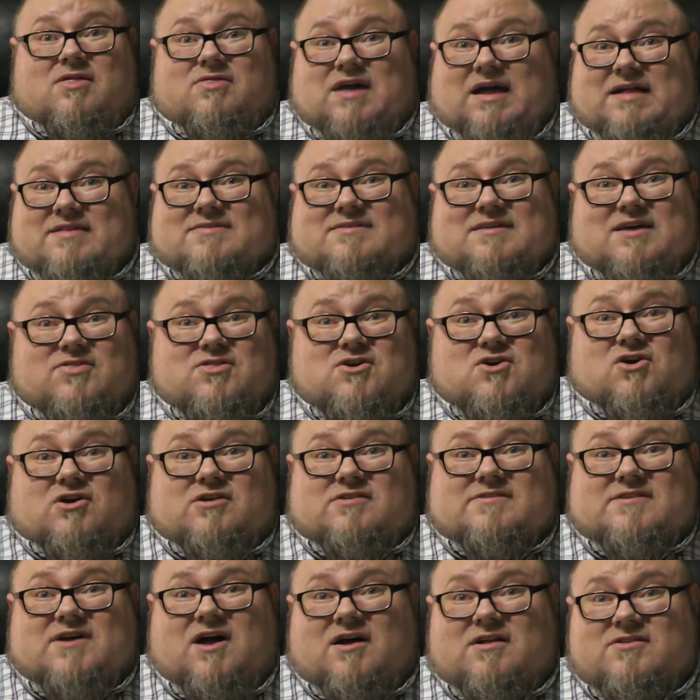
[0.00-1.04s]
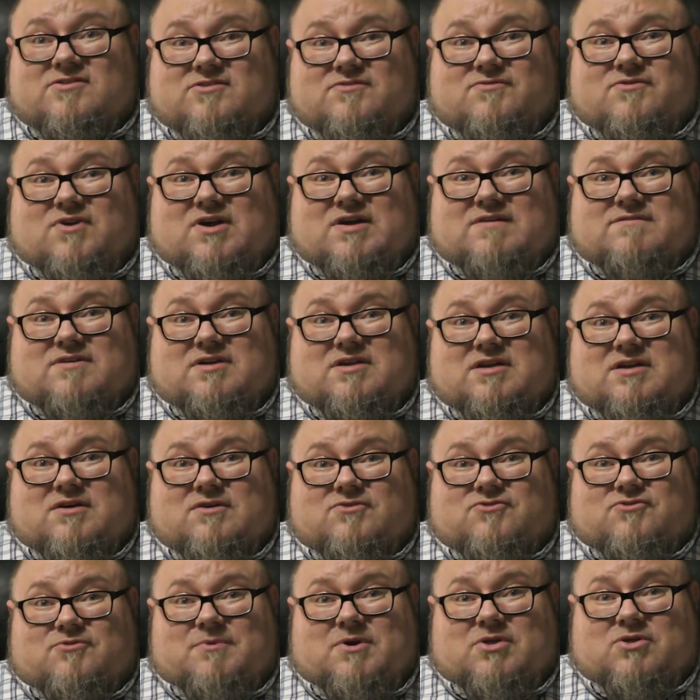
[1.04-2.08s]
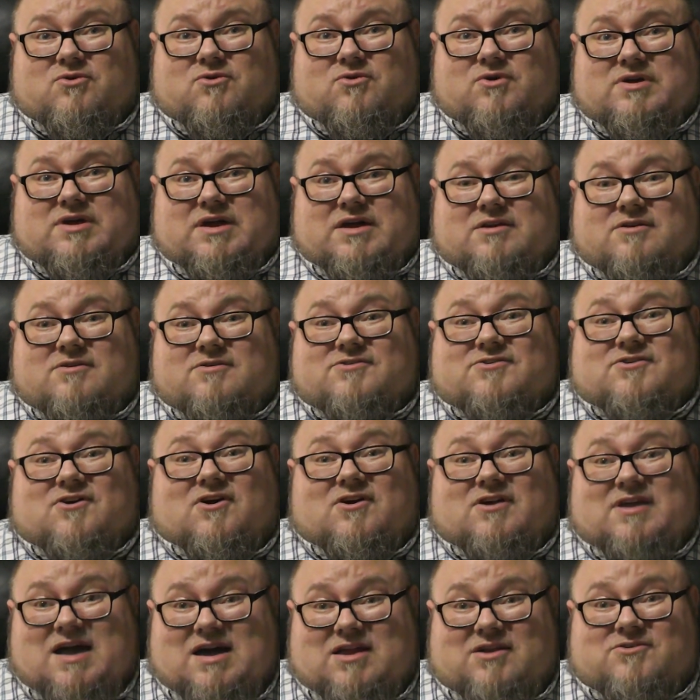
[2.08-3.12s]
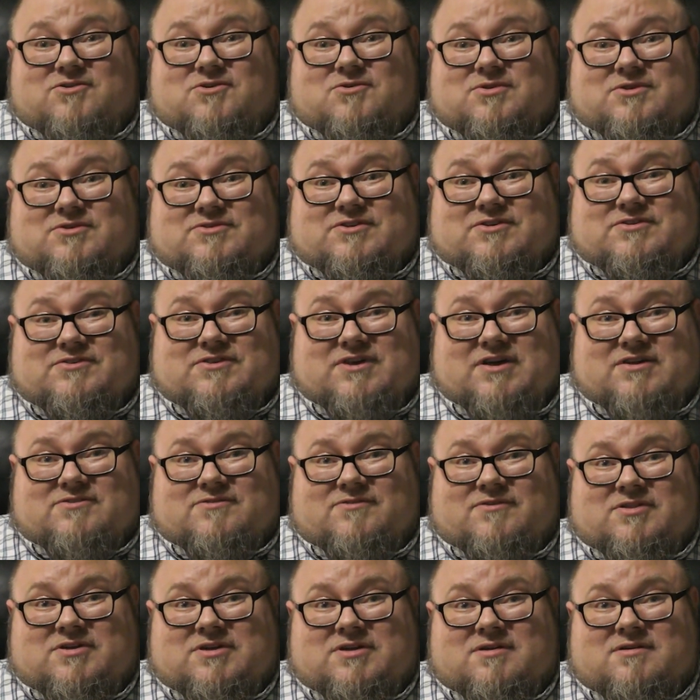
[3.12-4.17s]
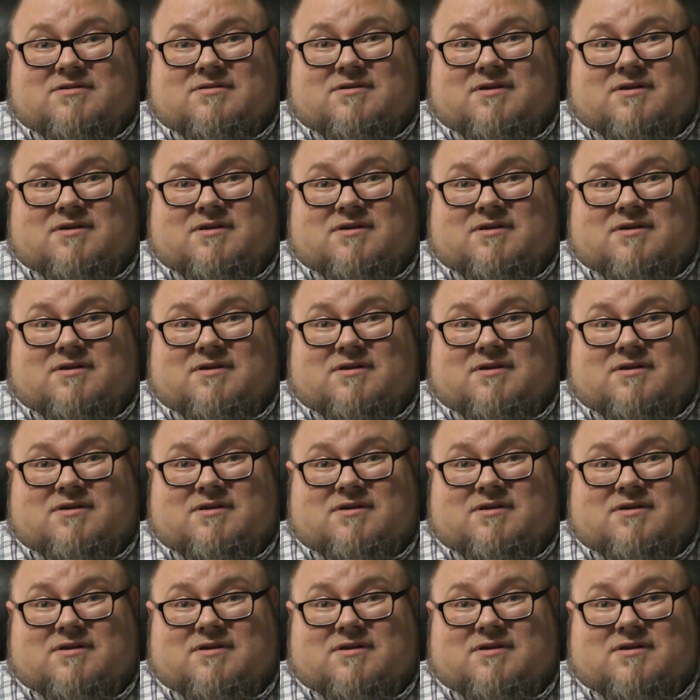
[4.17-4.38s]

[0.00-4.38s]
That said, there are tons of great videos from other creators on how to do this successfully.